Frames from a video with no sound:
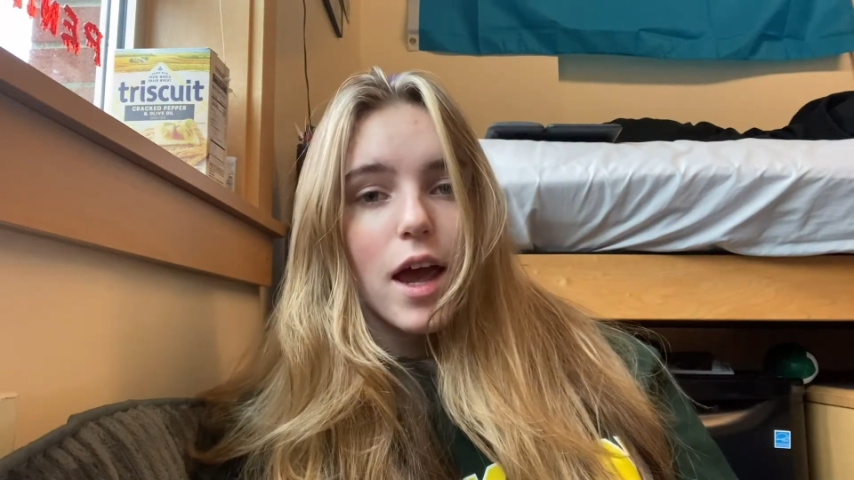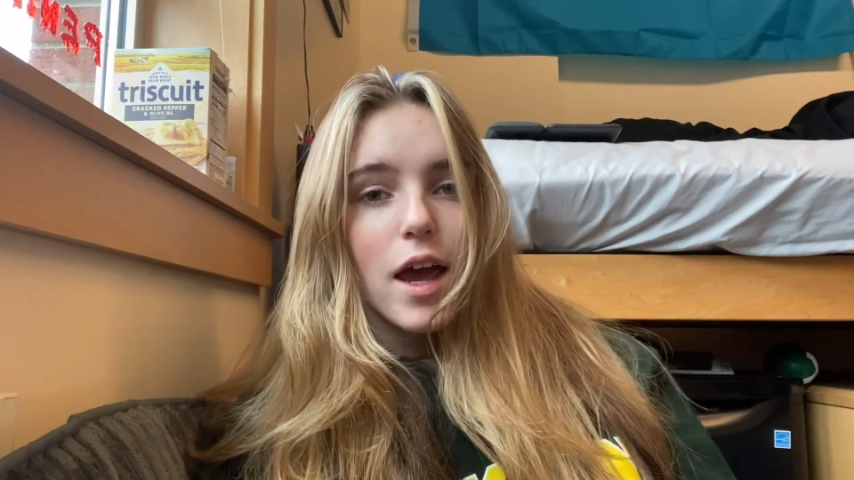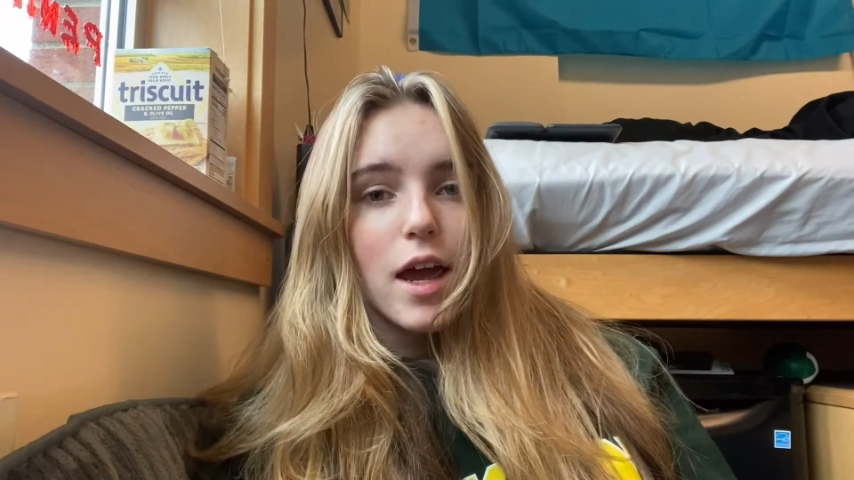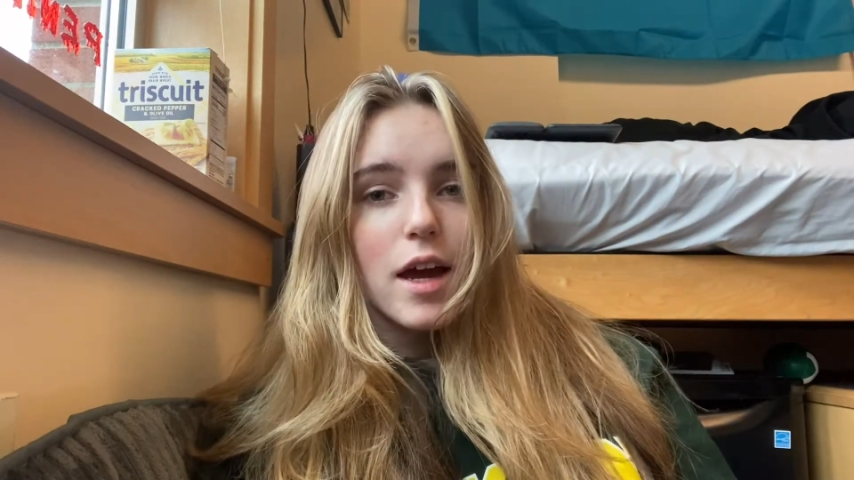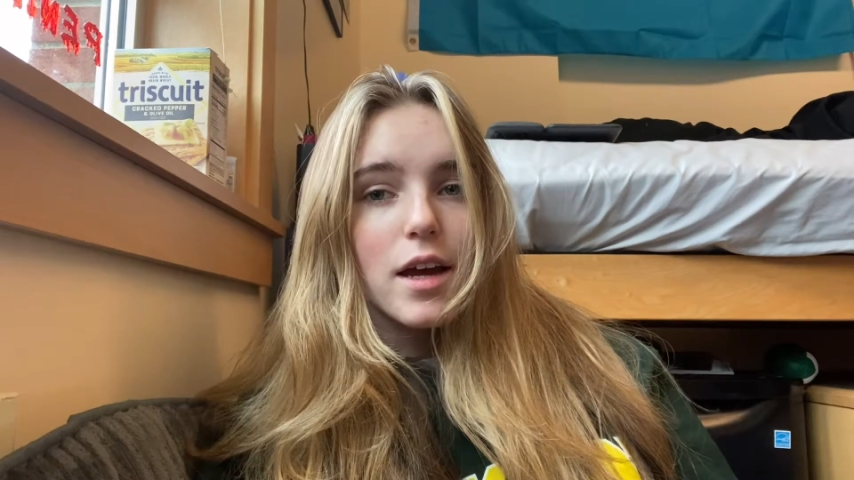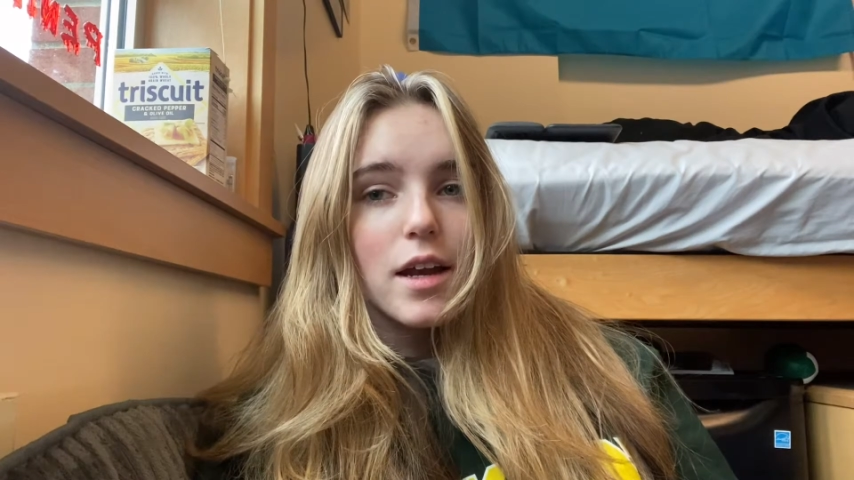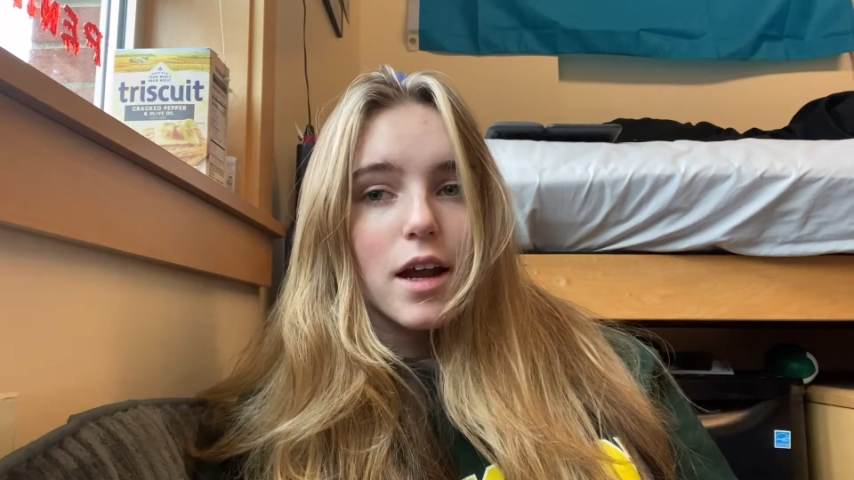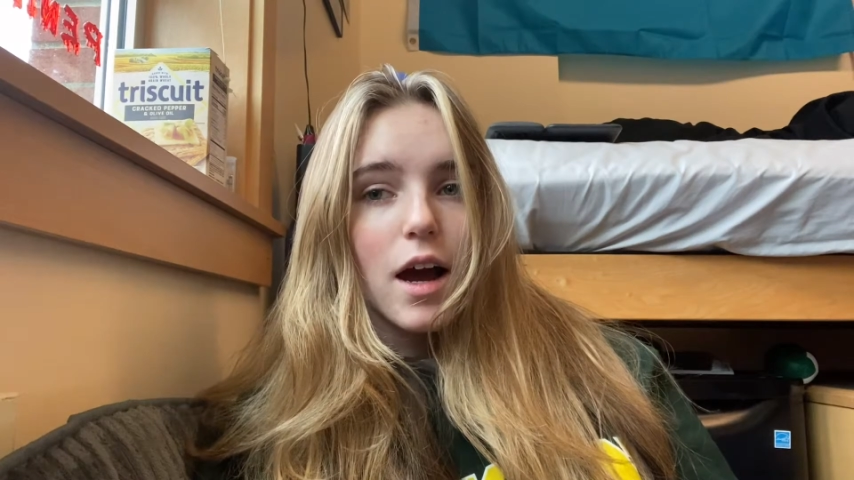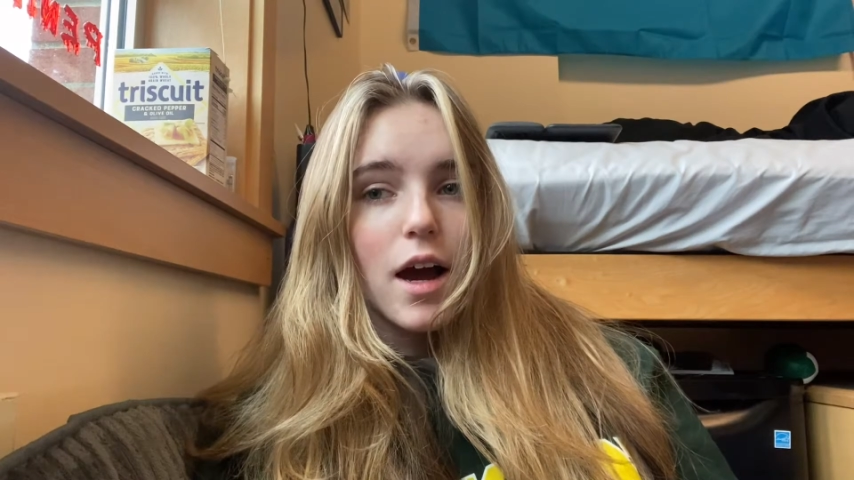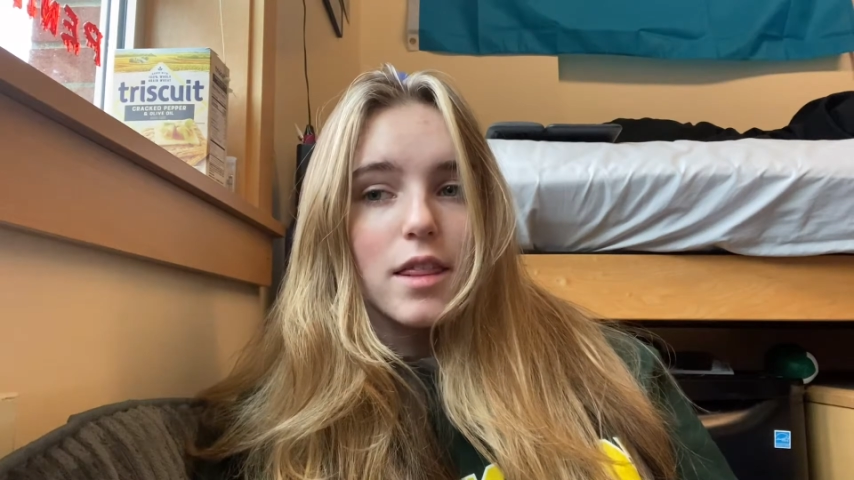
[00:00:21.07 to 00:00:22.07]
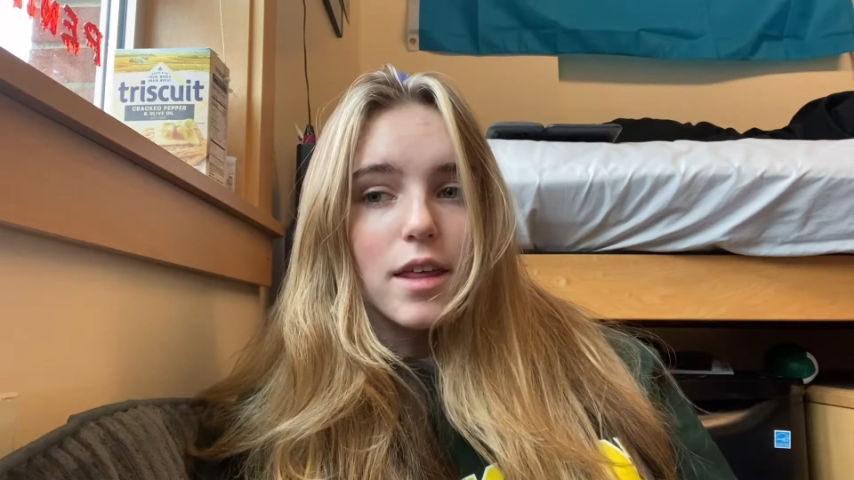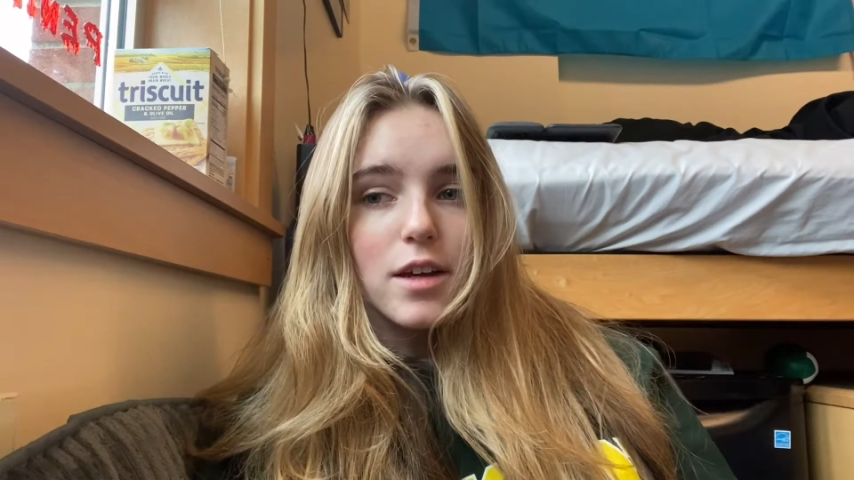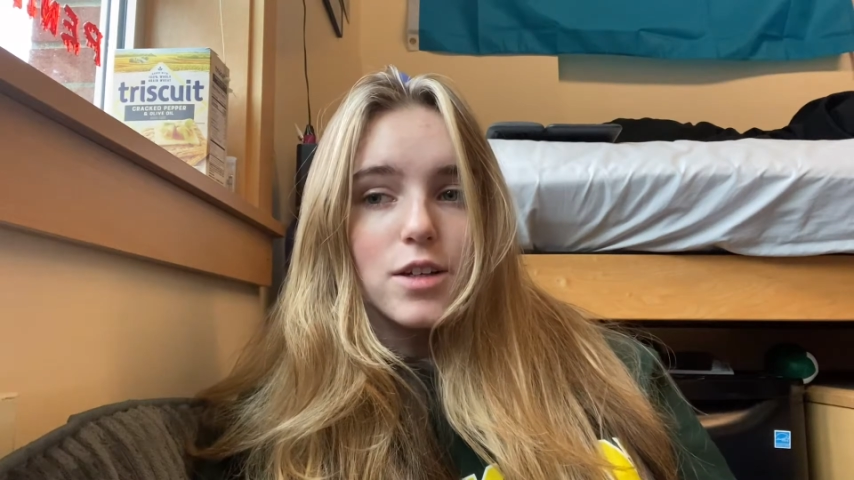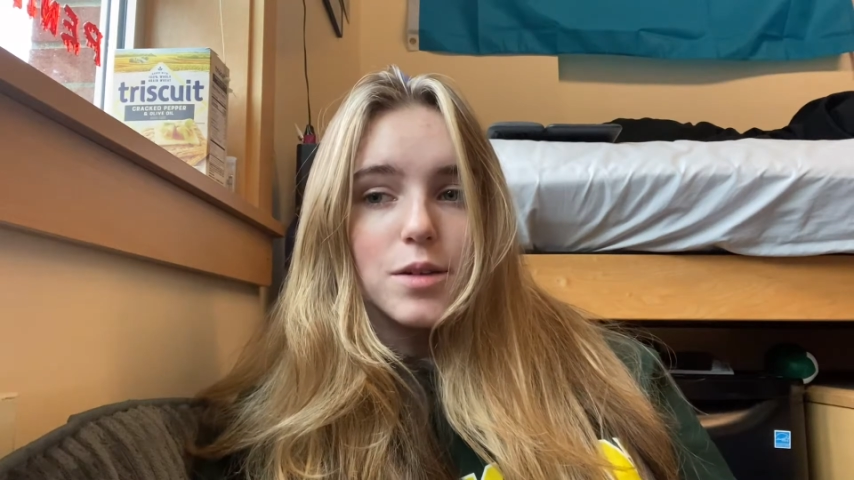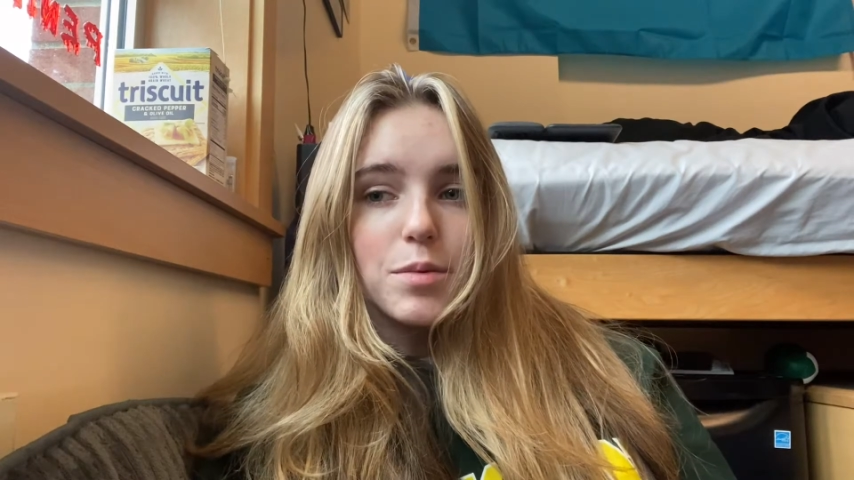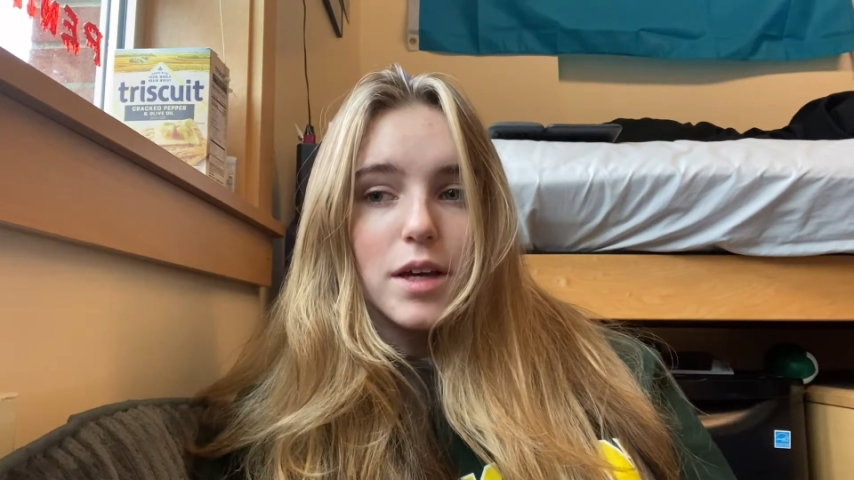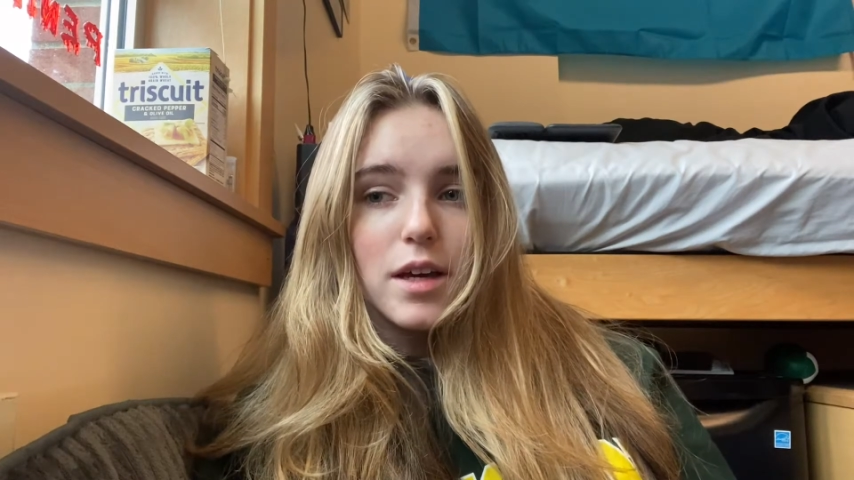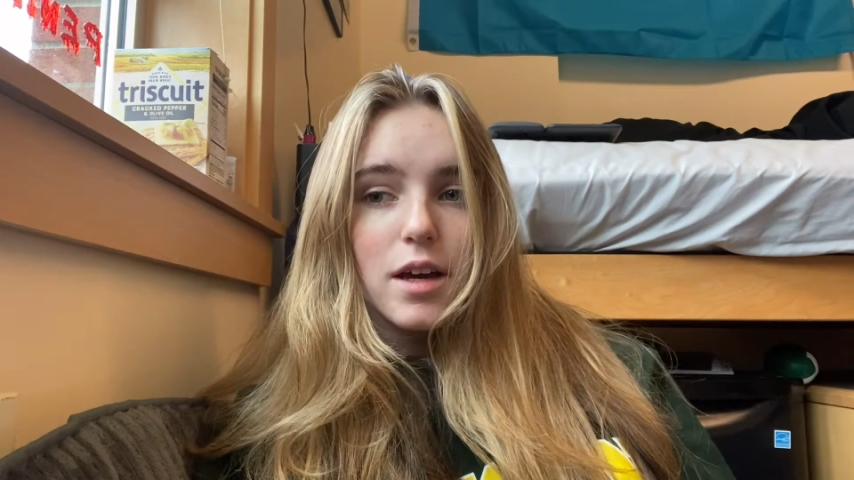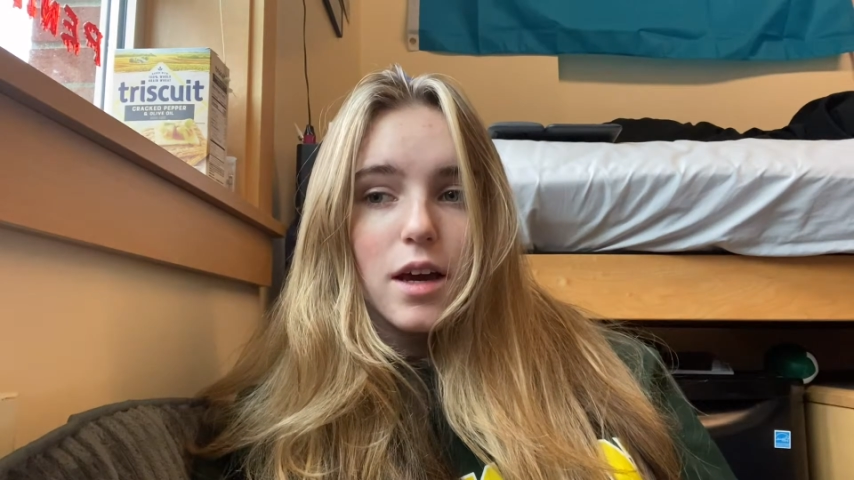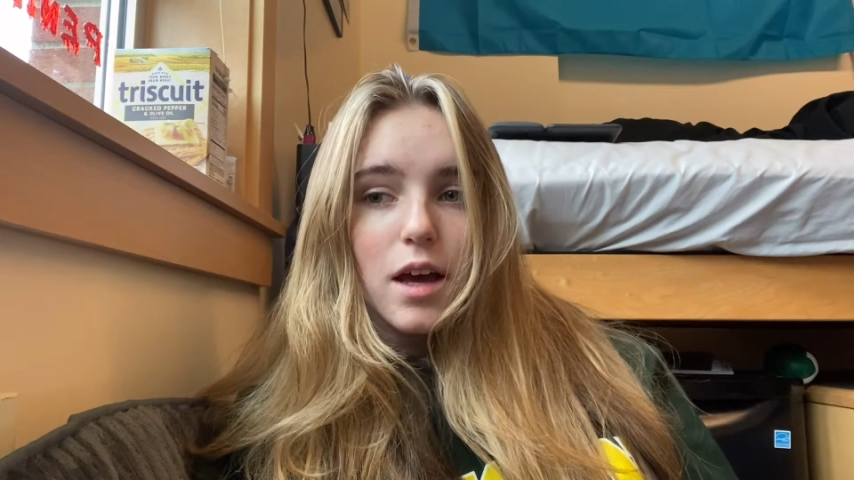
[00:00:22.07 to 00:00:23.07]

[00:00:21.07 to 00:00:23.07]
and I think should be